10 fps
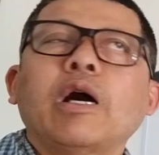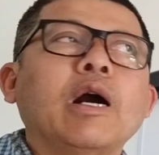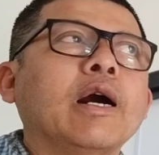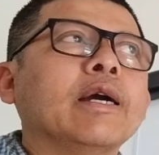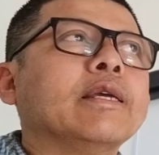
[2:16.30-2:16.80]

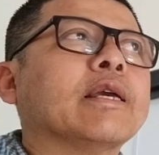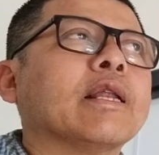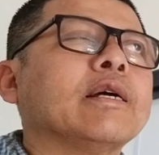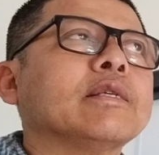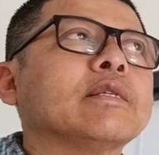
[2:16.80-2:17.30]

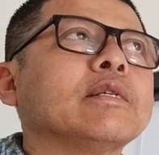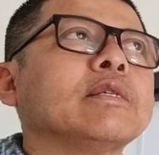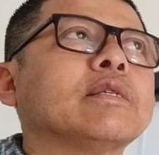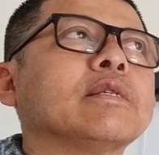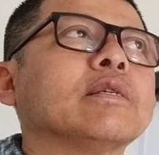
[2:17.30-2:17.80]

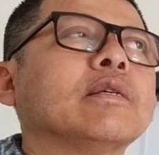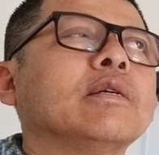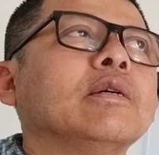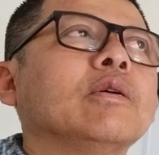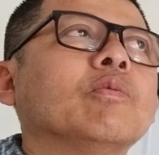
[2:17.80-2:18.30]
Eyeglasses,
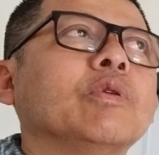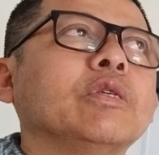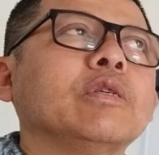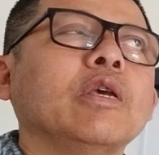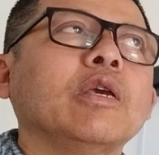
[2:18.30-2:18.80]
we
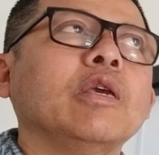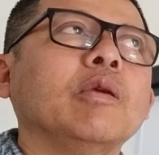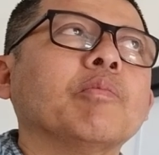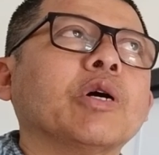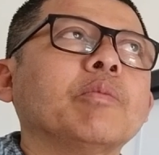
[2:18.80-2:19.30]
say
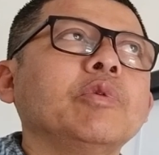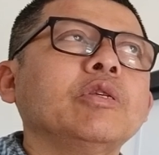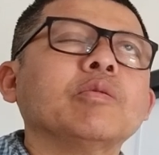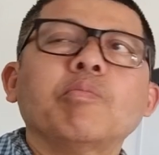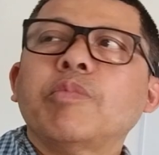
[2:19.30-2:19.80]
in
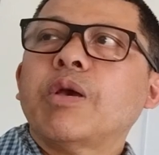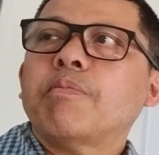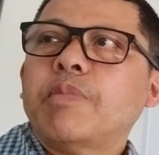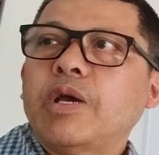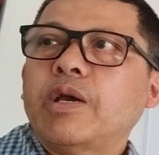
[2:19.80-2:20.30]
Burmese,
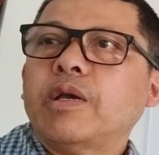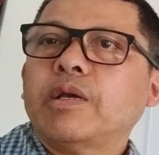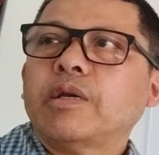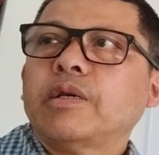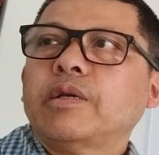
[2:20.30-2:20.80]
Myanmar.
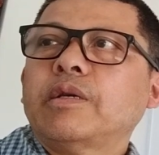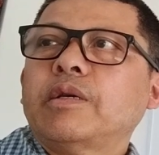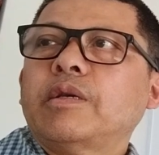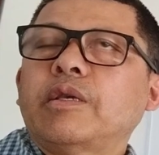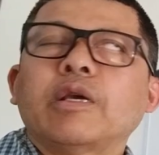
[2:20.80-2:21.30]

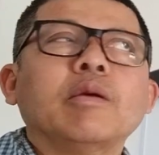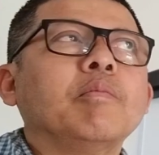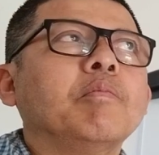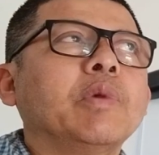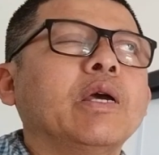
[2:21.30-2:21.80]
Yeah,
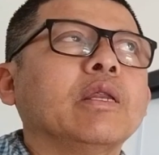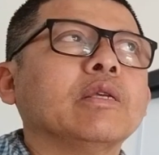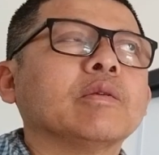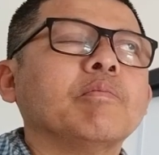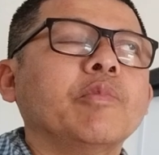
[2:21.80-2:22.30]
man
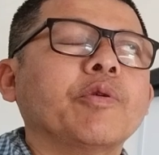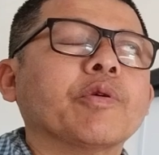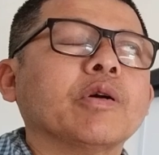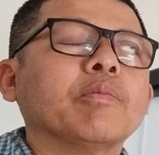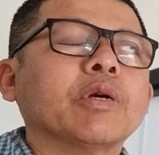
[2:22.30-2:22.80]
is a
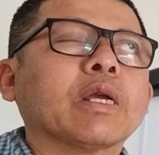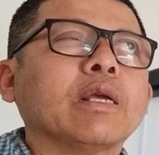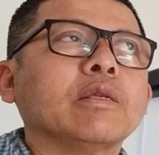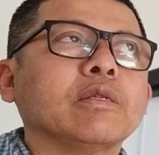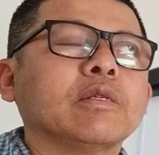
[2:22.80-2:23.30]
mirror, but
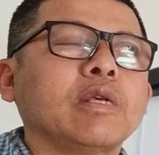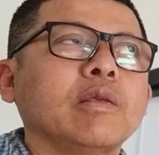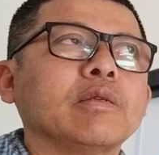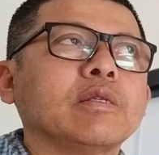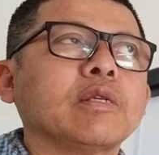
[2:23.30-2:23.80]
it's
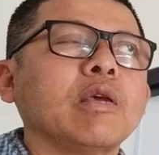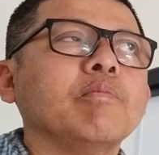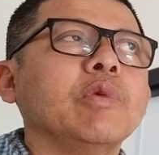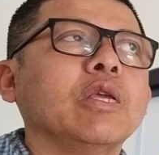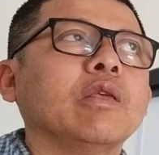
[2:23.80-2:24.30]
same
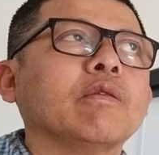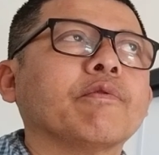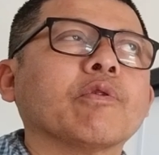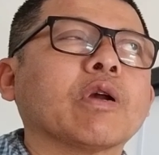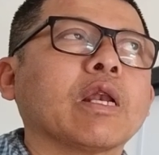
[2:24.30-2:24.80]
meaning
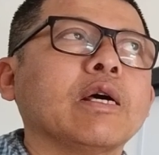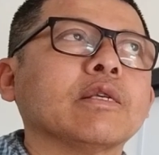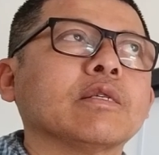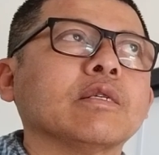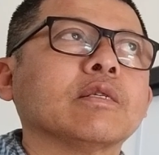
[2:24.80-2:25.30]
for
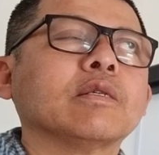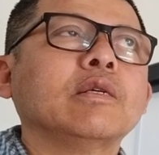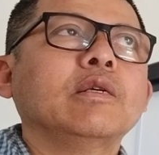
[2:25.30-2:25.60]
glasses.